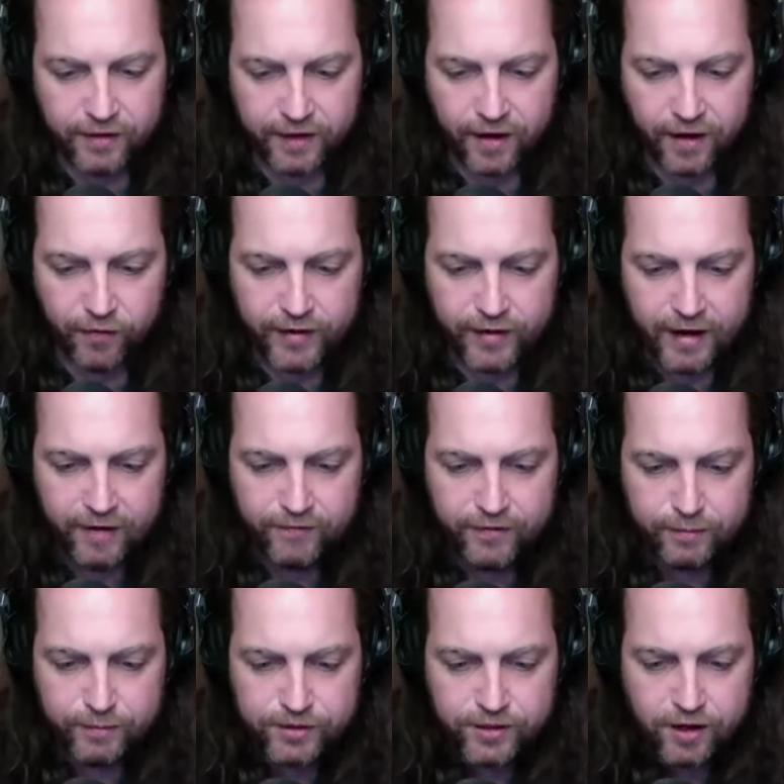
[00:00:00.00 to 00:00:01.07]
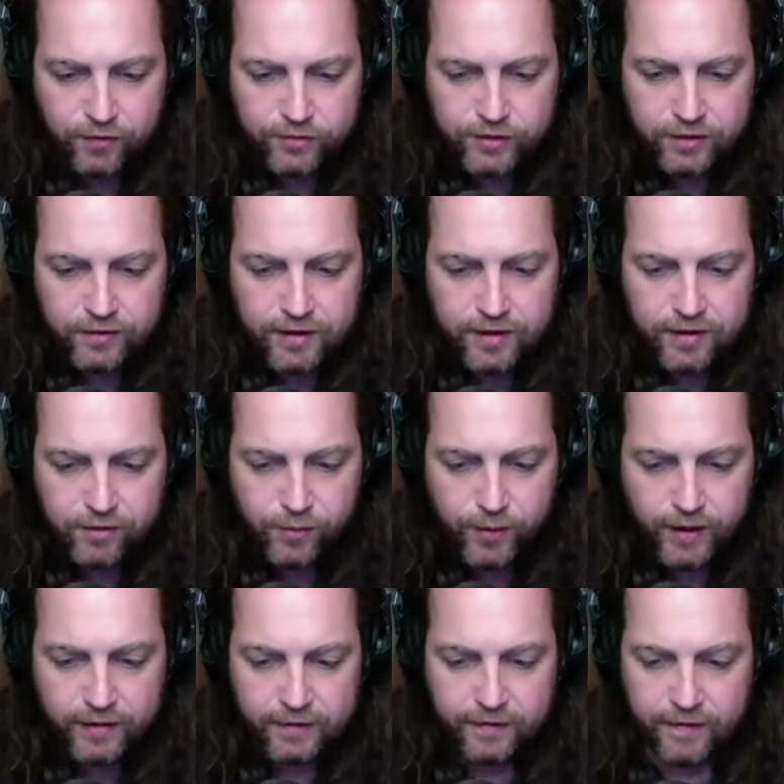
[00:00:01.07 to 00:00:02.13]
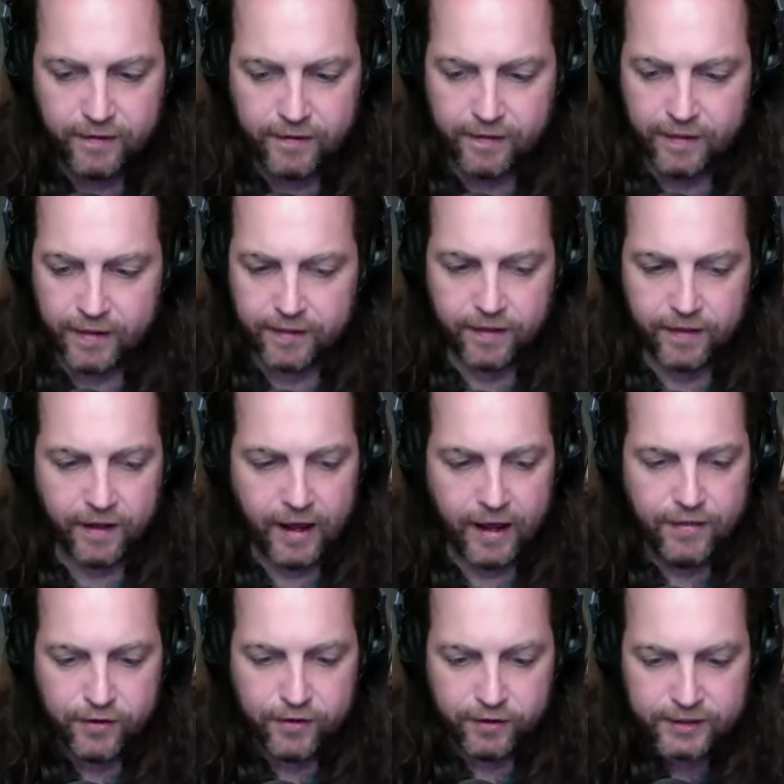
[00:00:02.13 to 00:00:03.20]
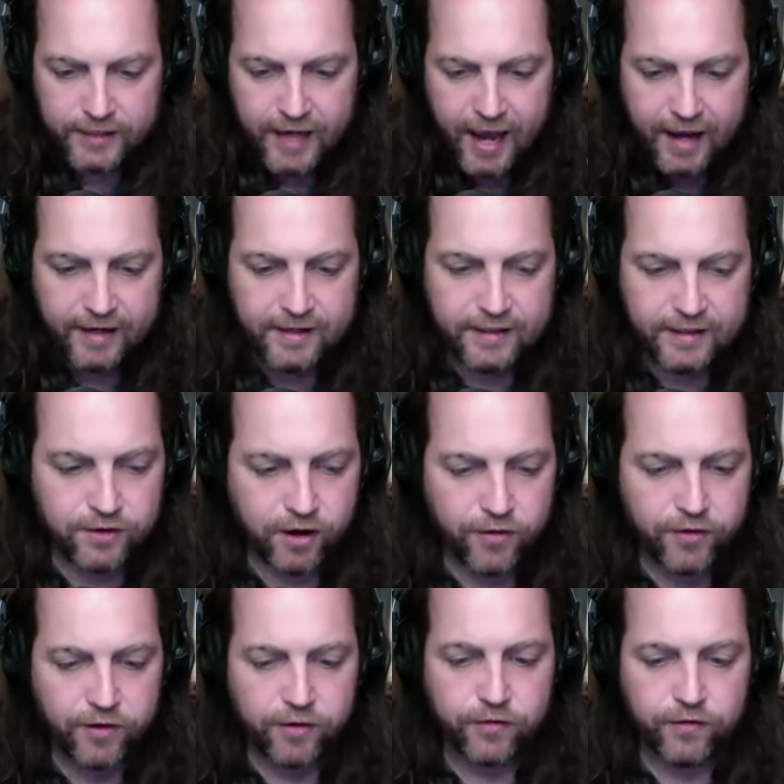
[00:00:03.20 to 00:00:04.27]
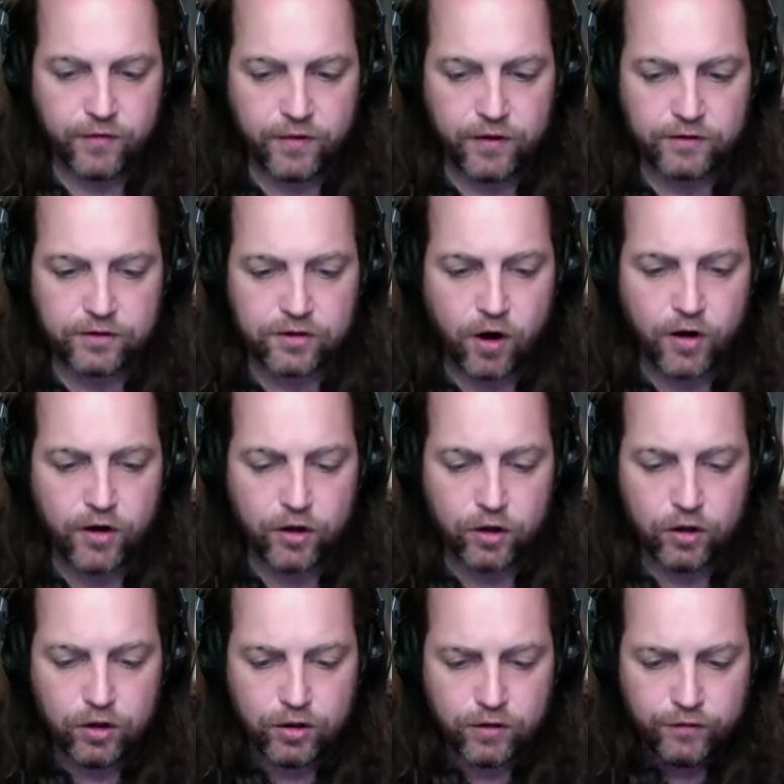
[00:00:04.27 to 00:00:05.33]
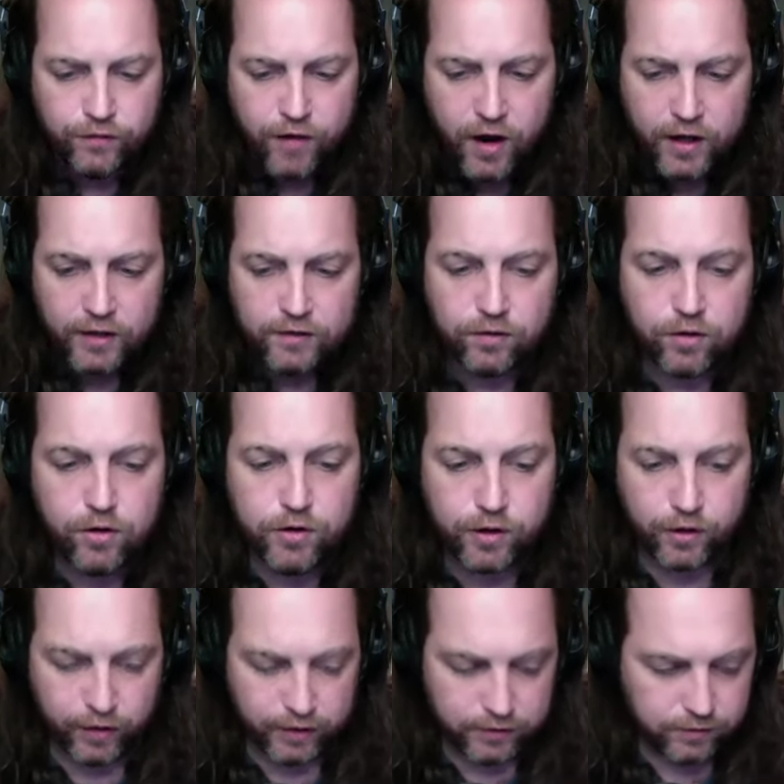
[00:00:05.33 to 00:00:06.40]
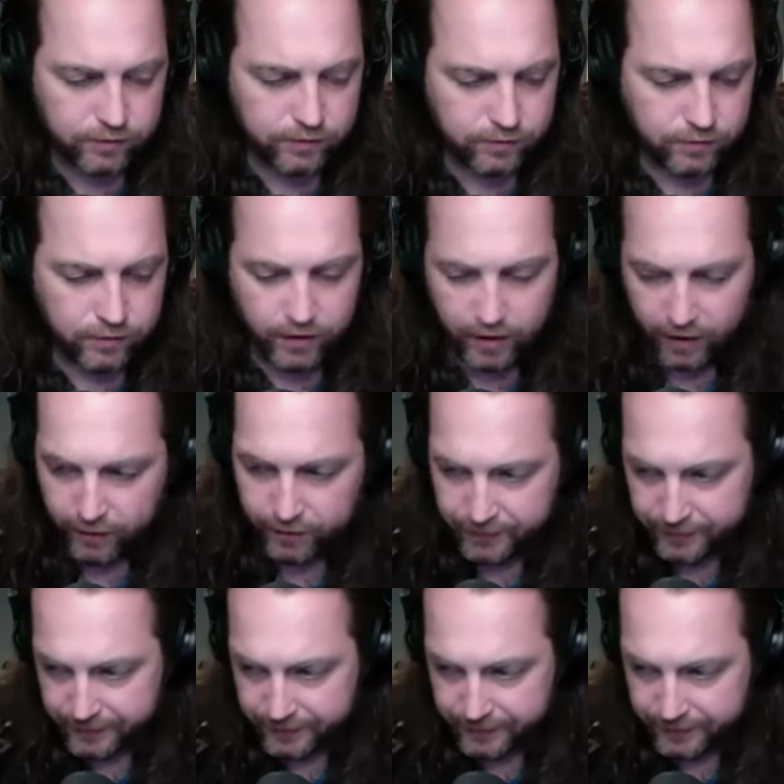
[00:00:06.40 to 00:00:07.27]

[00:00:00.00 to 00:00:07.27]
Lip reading: they only have themselves to deal with and they're attacking each other, they're starting to look fucking ludicrous, you know?